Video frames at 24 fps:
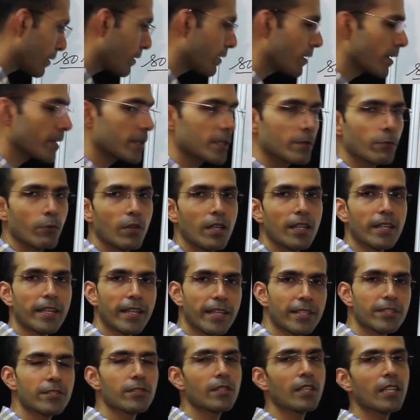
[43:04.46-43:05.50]
It will
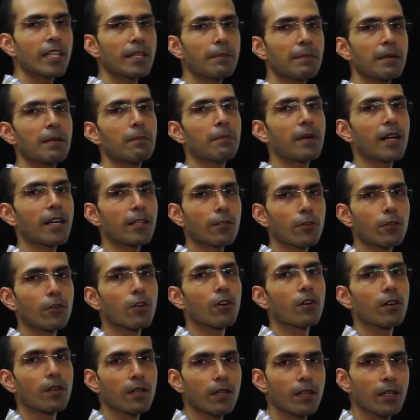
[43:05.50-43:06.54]
naturally be marked
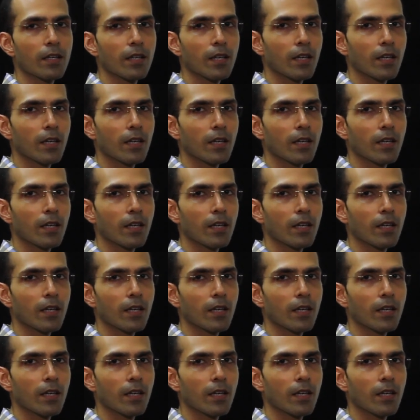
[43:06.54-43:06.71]
wrong.